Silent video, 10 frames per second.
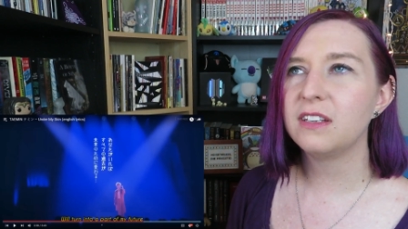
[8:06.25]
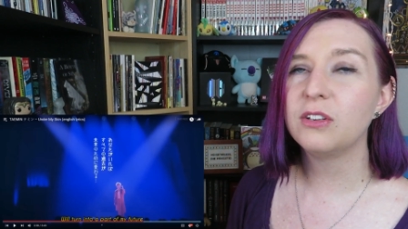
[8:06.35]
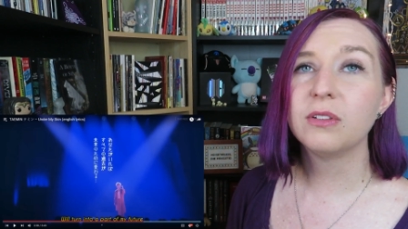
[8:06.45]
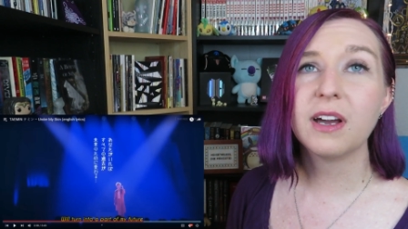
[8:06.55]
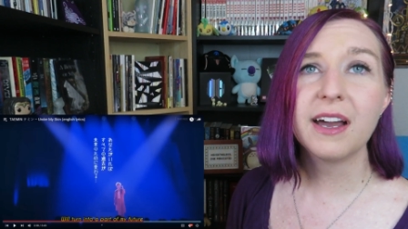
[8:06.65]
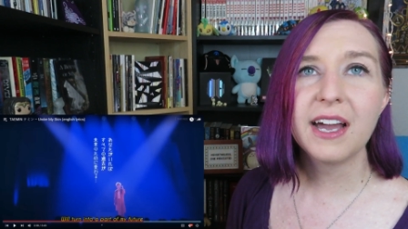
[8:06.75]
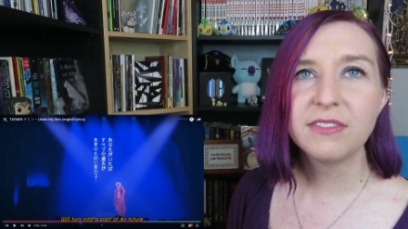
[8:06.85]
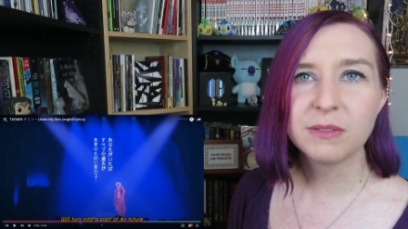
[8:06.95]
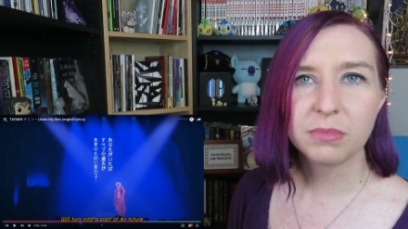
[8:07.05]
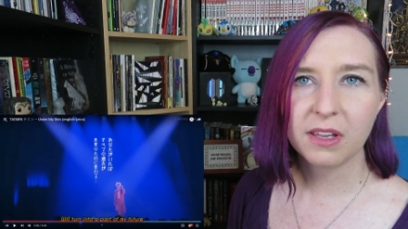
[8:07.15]
You know, not
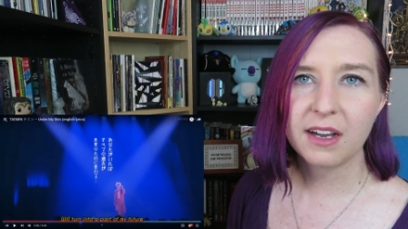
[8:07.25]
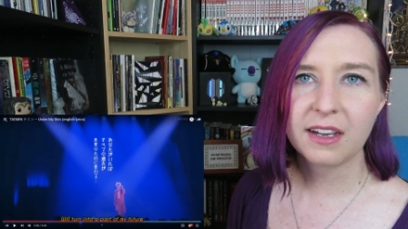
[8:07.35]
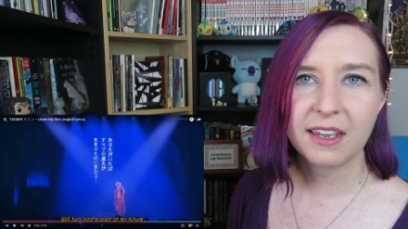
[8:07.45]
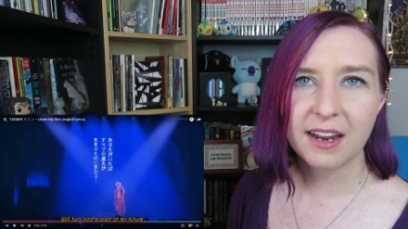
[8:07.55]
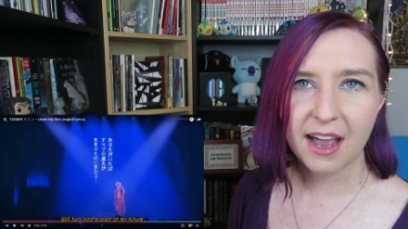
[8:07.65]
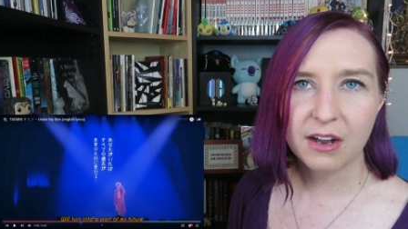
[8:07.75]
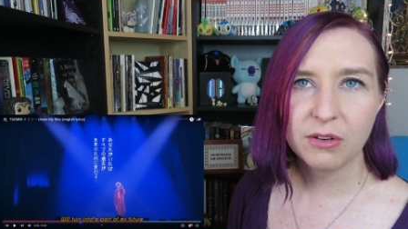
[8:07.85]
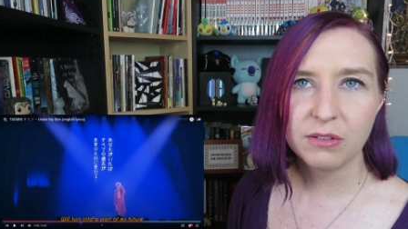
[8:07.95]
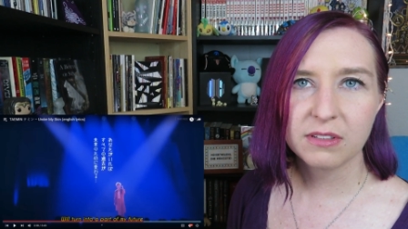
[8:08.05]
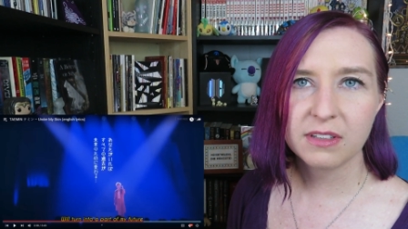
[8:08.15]
have to block it
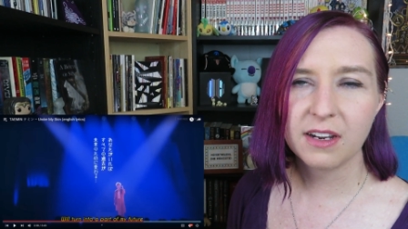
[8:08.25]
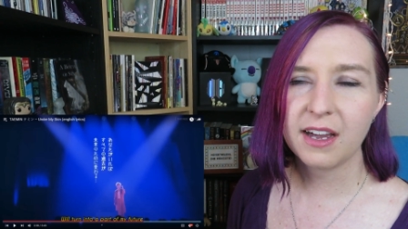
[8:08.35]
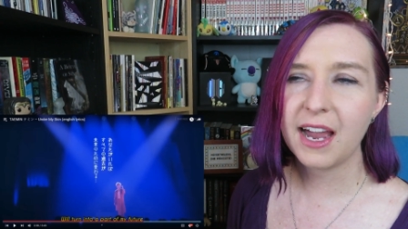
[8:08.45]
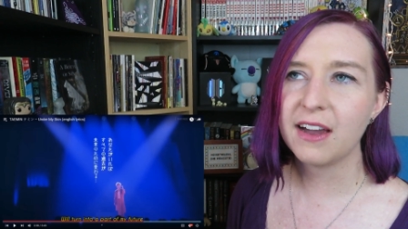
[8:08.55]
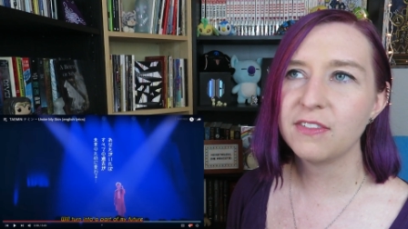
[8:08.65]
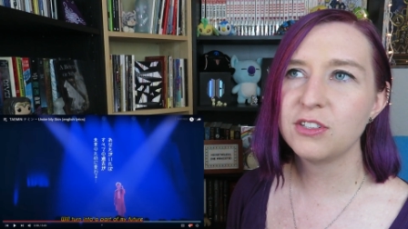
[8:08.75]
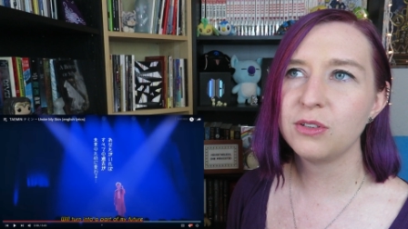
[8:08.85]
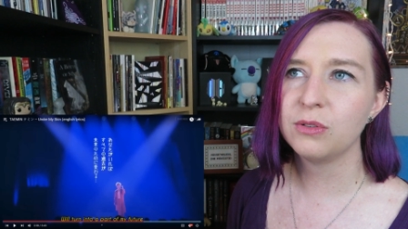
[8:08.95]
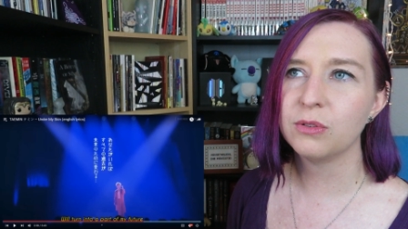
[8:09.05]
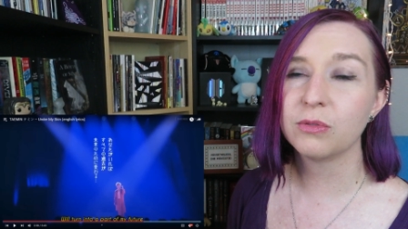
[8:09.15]
out, not have
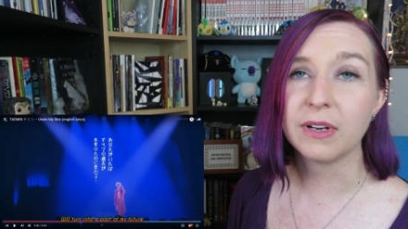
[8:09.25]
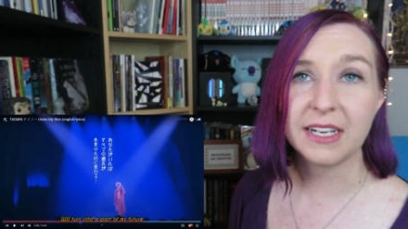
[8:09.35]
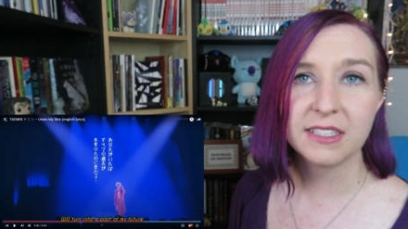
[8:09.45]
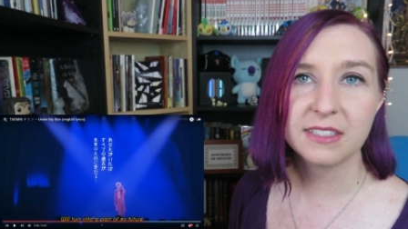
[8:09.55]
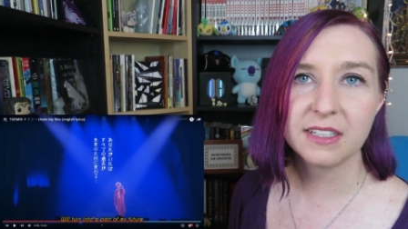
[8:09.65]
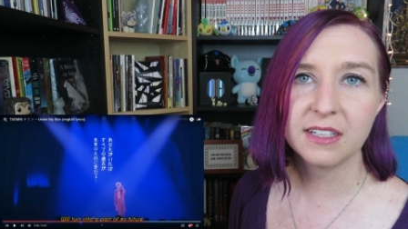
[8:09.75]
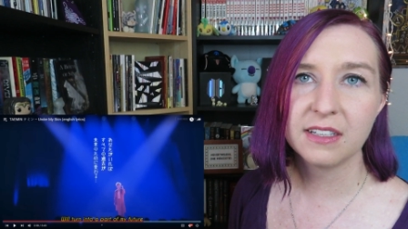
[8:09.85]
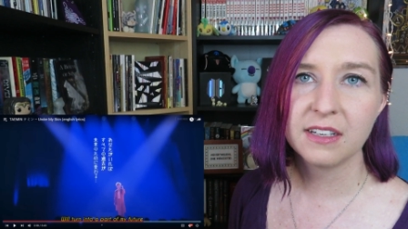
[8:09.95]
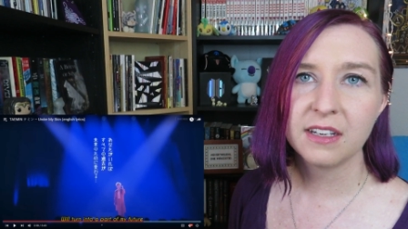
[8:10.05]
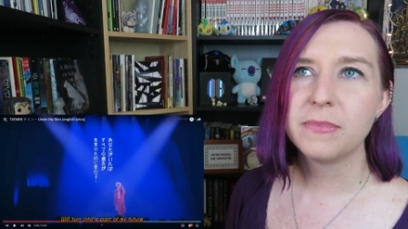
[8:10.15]
to erase
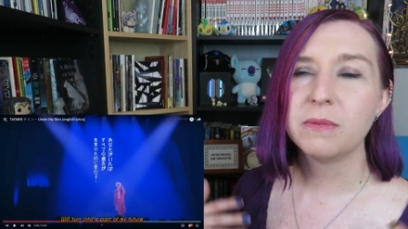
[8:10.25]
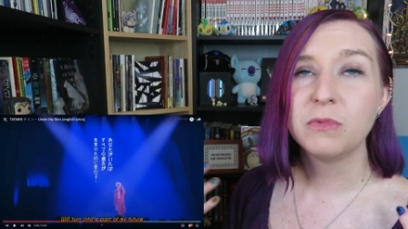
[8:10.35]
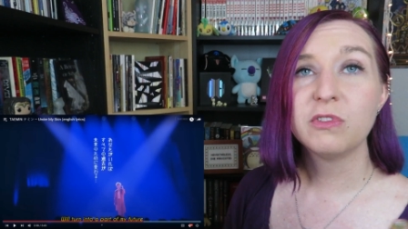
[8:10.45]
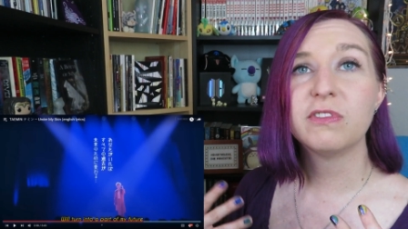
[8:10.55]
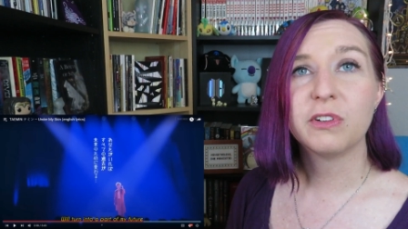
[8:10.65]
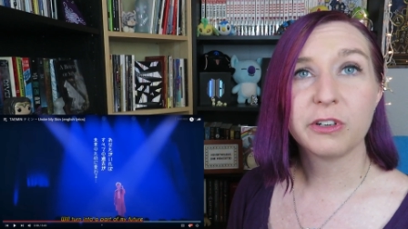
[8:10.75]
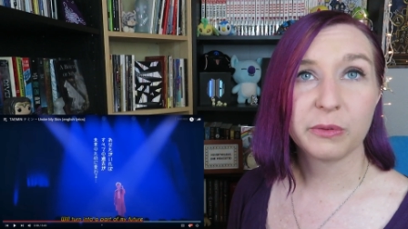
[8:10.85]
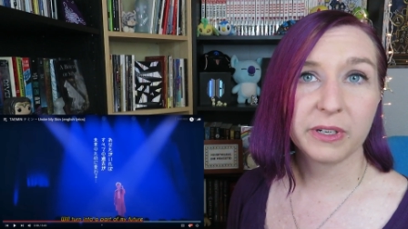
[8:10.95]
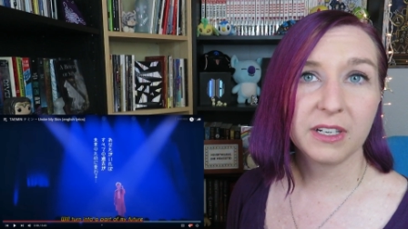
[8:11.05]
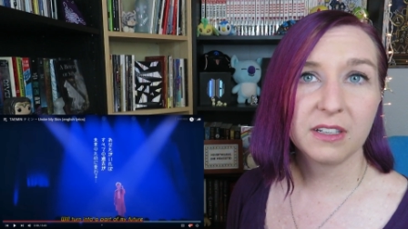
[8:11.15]
it, but move
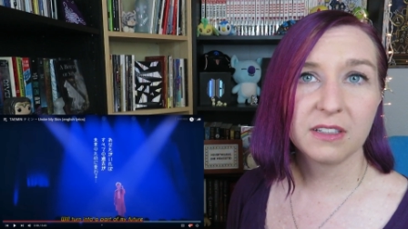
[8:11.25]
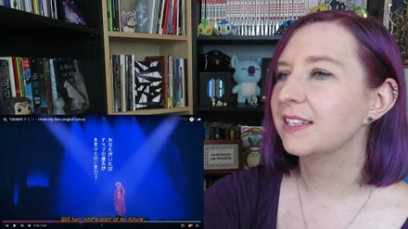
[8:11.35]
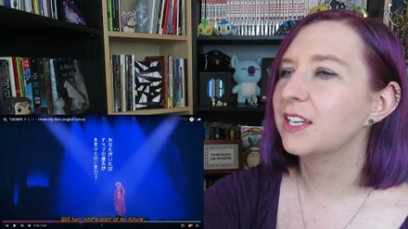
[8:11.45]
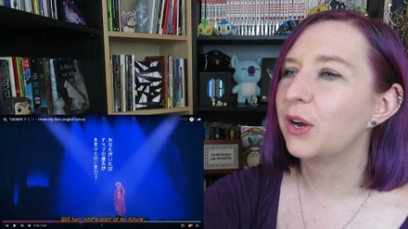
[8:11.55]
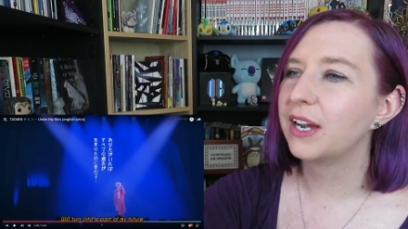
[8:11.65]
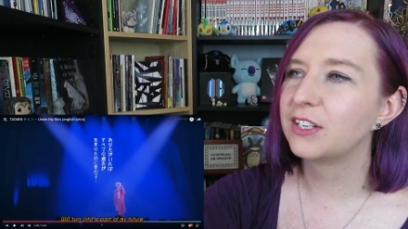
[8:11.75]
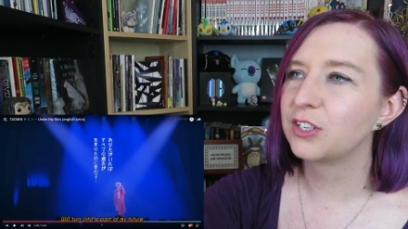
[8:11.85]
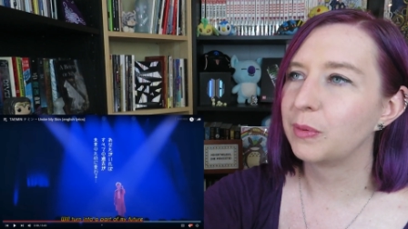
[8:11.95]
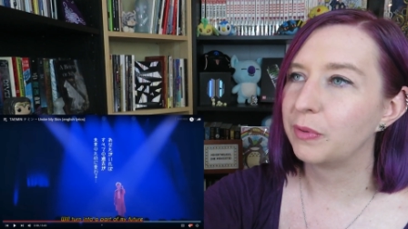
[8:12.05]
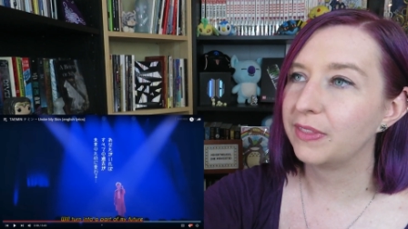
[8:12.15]
forward. That's how I
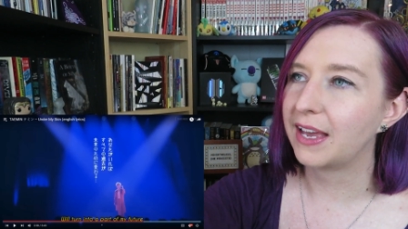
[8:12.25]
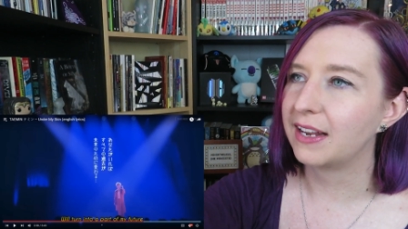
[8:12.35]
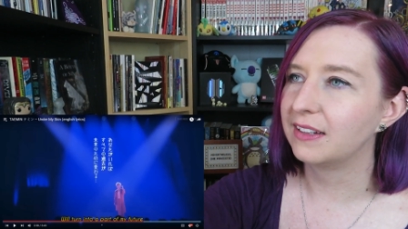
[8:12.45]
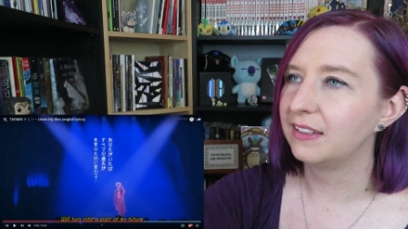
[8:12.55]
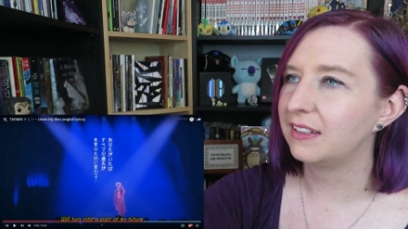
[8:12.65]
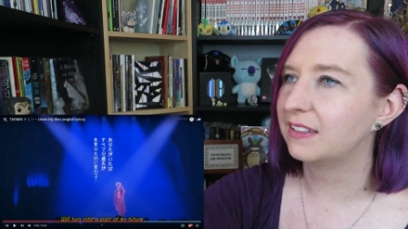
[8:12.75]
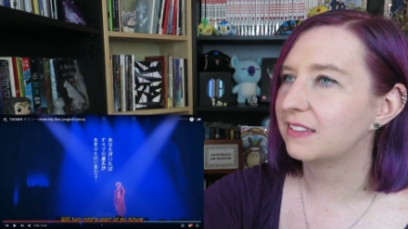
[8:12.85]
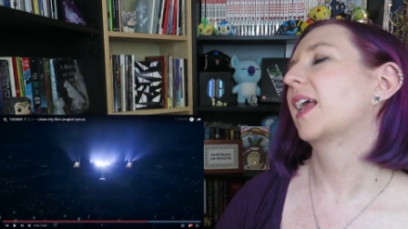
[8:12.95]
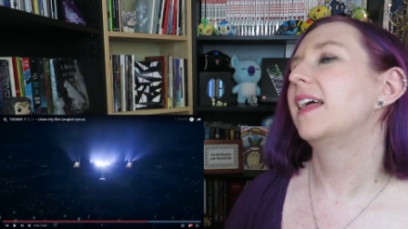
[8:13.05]
interpret that, at least.